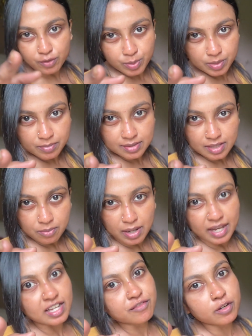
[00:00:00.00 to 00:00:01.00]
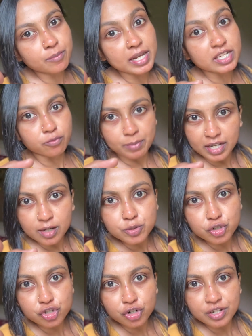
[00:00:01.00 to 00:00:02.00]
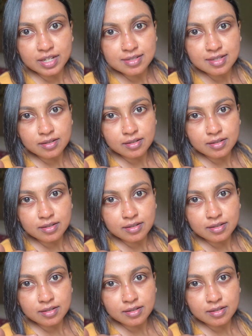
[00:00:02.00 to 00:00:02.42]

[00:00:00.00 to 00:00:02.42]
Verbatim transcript: you been missing my informative makeup tutorials?